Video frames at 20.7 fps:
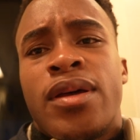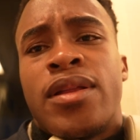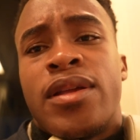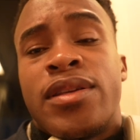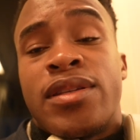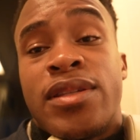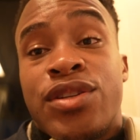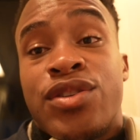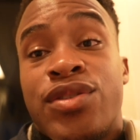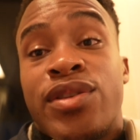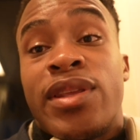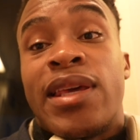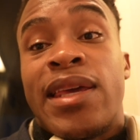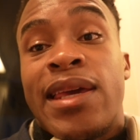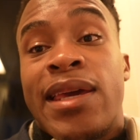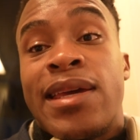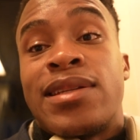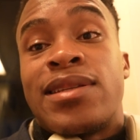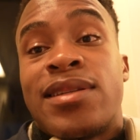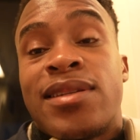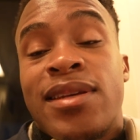let's get to the
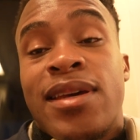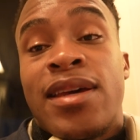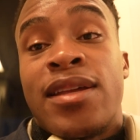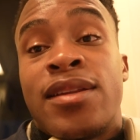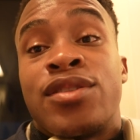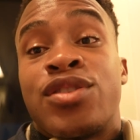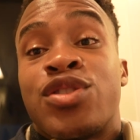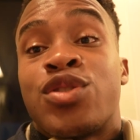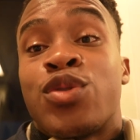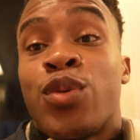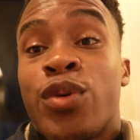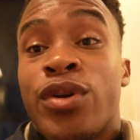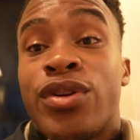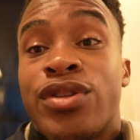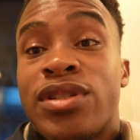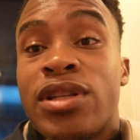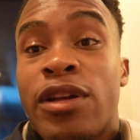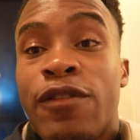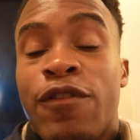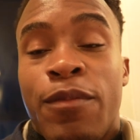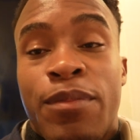gate and store our
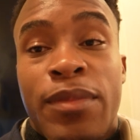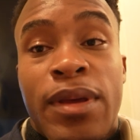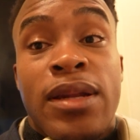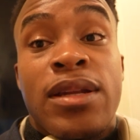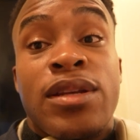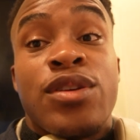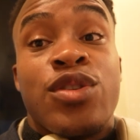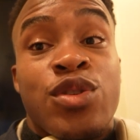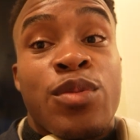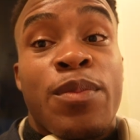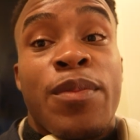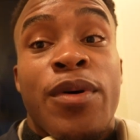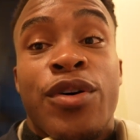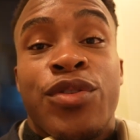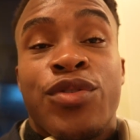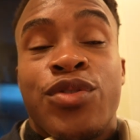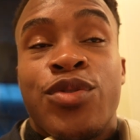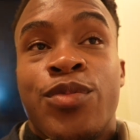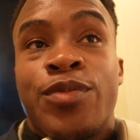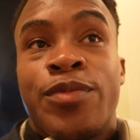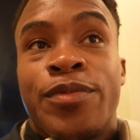stuff from there. I need to use the
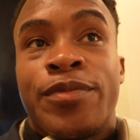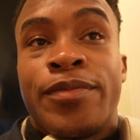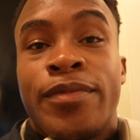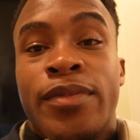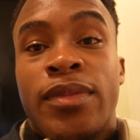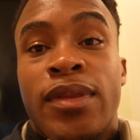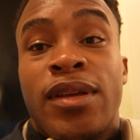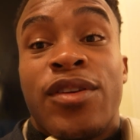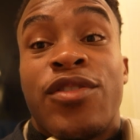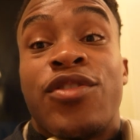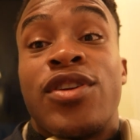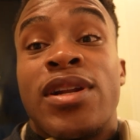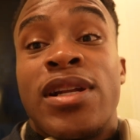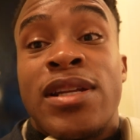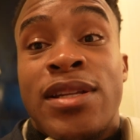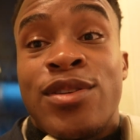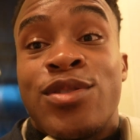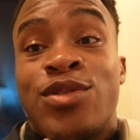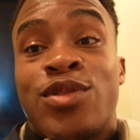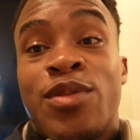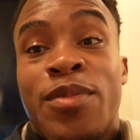bathroom. Really
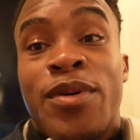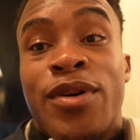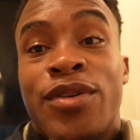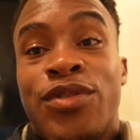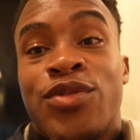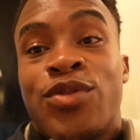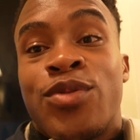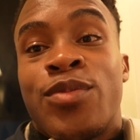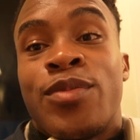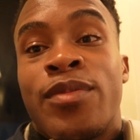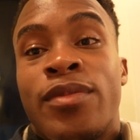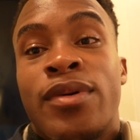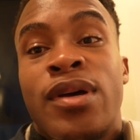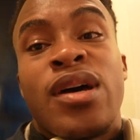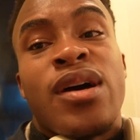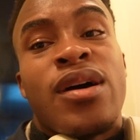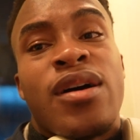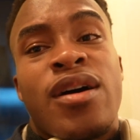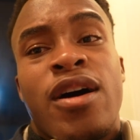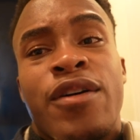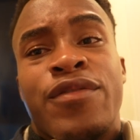need to use the bathroom.
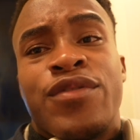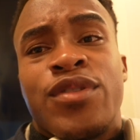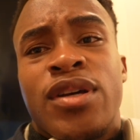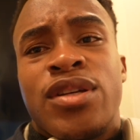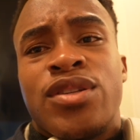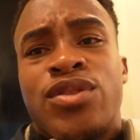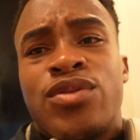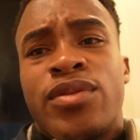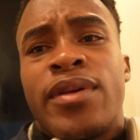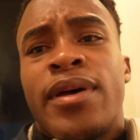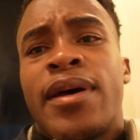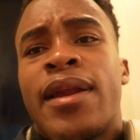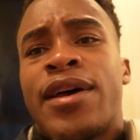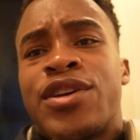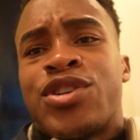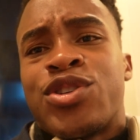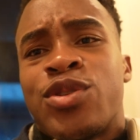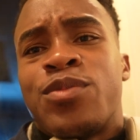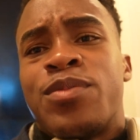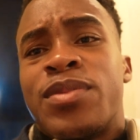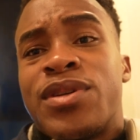After I do that, I
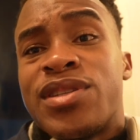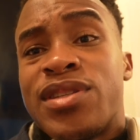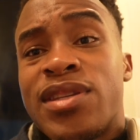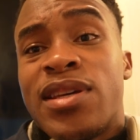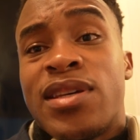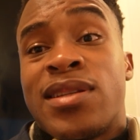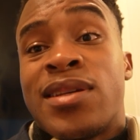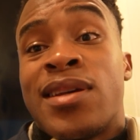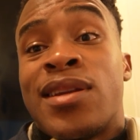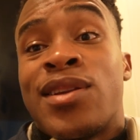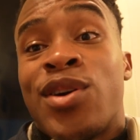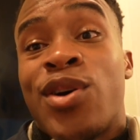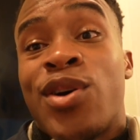should be set and